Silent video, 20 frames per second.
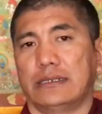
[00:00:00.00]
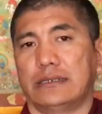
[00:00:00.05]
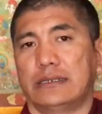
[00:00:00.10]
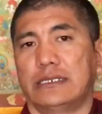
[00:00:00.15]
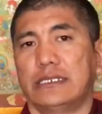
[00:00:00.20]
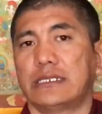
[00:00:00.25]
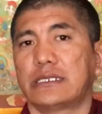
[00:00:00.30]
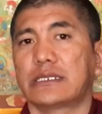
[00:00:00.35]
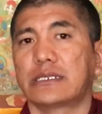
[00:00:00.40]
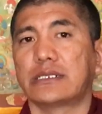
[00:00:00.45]

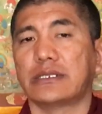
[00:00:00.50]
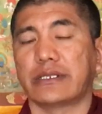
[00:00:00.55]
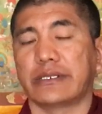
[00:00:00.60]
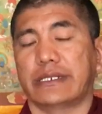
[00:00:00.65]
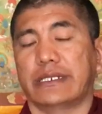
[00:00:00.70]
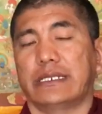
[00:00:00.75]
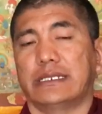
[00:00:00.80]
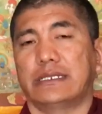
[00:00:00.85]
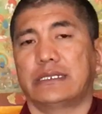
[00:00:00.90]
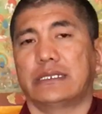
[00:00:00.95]

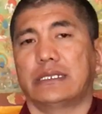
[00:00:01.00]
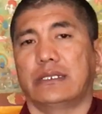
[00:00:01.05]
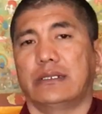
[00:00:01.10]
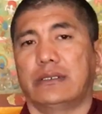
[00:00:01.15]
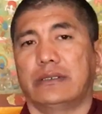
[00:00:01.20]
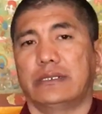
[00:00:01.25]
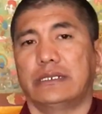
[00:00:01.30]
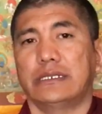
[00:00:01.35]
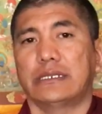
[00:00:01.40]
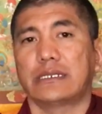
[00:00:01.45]
discourage
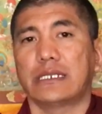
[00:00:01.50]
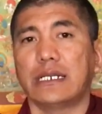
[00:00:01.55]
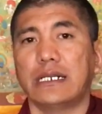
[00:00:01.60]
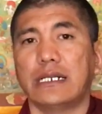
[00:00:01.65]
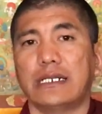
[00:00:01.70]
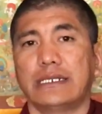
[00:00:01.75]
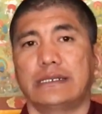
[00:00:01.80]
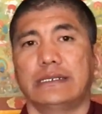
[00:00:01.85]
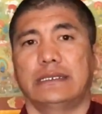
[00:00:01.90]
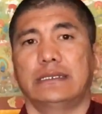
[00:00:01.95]
or
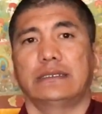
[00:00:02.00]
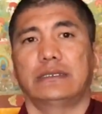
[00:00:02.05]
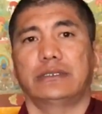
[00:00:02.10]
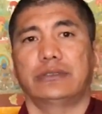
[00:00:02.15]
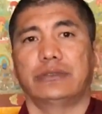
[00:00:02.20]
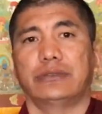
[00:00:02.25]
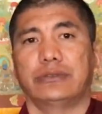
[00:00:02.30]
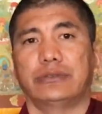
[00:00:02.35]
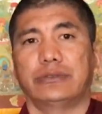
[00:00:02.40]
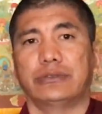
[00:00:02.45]
dishearten
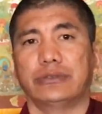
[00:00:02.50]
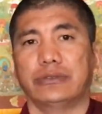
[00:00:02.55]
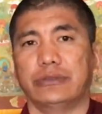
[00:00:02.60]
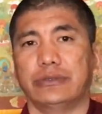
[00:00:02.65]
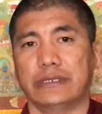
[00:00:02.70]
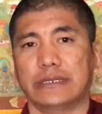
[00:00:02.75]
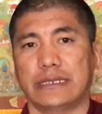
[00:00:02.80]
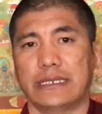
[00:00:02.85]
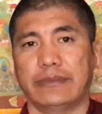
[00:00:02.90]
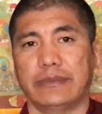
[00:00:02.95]
you to do
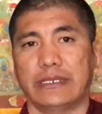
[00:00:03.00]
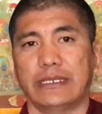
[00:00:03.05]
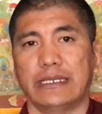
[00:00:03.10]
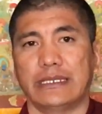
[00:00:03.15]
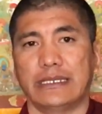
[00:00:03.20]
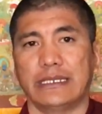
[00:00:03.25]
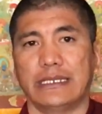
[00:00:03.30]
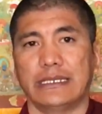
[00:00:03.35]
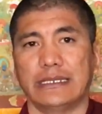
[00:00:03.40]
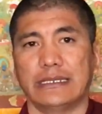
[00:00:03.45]
something
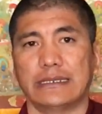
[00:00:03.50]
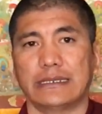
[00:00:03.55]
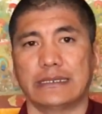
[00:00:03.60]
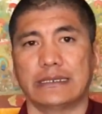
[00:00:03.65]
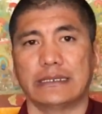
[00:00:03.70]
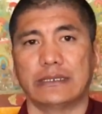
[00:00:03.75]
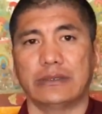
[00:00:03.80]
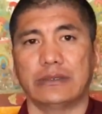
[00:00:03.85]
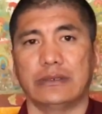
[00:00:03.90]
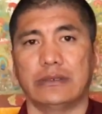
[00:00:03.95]
things,
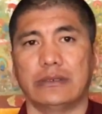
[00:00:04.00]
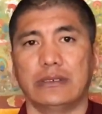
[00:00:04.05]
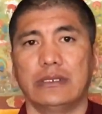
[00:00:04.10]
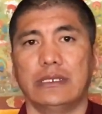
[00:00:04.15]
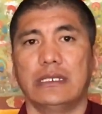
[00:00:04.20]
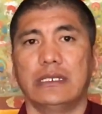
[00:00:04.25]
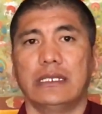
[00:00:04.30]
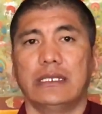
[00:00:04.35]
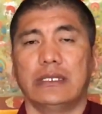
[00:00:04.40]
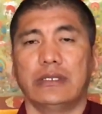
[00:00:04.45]

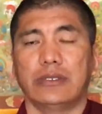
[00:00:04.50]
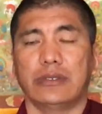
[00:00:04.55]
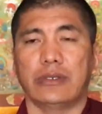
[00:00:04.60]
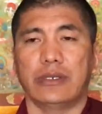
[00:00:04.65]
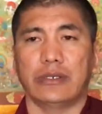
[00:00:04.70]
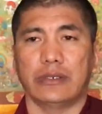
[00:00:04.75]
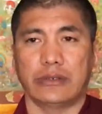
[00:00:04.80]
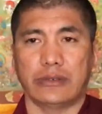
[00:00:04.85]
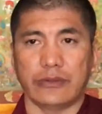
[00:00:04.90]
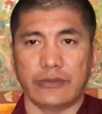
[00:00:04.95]

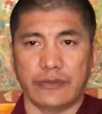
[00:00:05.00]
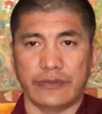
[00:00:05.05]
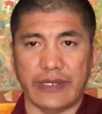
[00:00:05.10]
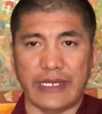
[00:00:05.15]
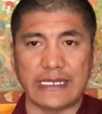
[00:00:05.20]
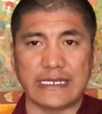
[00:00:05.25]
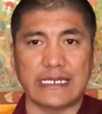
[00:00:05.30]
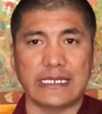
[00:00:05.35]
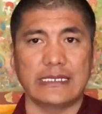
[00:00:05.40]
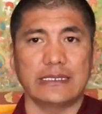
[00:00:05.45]
you
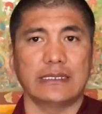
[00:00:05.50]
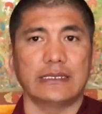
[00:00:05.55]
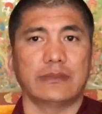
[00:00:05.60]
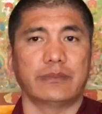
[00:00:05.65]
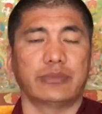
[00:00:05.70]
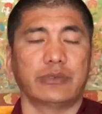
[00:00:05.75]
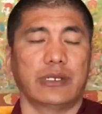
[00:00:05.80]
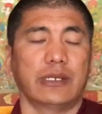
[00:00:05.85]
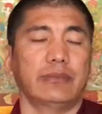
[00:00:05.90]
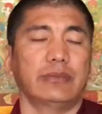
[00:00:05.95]
facing the
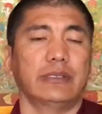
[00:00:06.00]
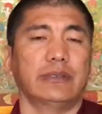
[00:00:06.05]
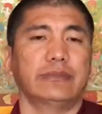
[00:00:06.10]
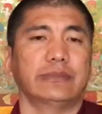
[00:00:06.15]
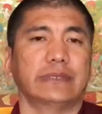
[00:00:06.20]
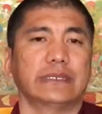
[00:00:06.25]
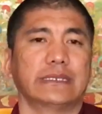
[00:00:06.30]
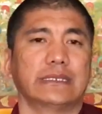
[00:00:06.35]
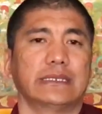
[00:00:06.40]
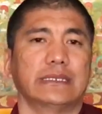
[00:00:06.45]

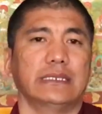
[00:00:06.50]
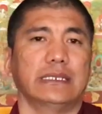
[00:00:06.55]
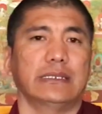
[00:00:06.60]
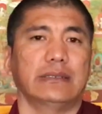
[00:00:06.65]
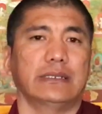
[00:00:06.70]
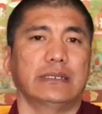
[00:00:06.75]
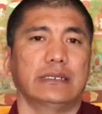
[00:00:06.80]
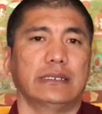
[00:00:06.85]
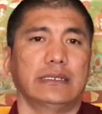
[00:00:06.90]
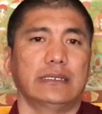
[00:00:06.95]
problems
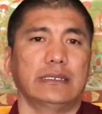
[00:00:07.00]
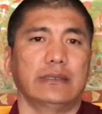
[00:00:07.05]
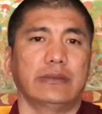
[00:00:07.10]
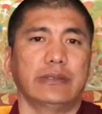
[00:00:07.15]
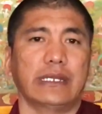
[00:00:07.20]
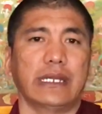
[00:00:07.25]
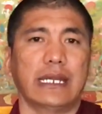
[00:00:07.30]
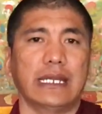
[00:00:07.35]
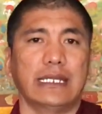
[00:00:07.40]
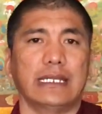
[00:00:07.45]
in
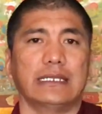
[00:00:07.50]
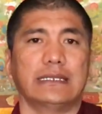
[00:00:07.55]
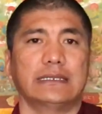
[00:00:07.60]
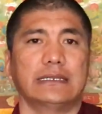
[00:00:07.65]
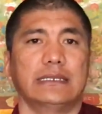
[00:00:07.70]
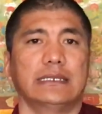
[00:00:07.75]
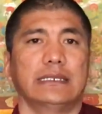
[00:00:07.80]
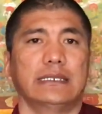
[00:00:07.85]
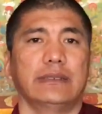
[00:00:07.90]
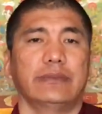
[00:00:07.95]

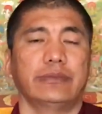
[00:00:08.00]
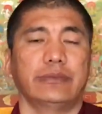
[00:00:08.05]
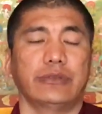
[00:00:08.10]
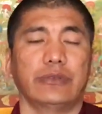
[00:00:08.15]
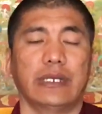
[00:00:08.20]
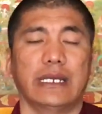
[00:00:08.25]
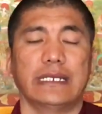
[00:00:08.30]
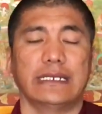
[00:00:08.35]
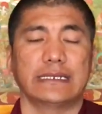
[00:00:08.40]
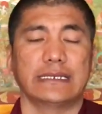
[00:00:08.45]
reality if you
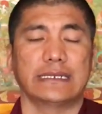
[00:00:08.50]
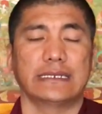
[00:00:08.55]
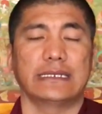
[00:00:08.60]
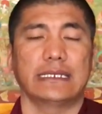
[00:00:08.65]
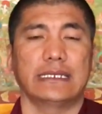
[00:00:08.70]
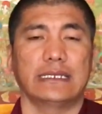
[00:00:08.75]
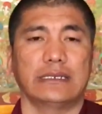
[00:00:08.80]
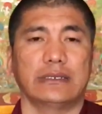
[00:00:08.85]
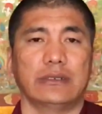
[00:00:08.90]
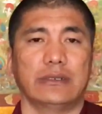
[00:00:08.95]

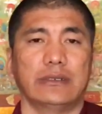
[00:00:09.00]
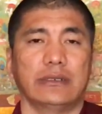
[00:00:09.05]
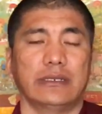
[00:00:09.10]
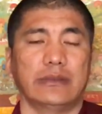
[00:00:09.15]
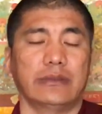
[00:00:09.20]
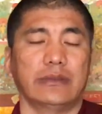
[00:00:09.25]
understand or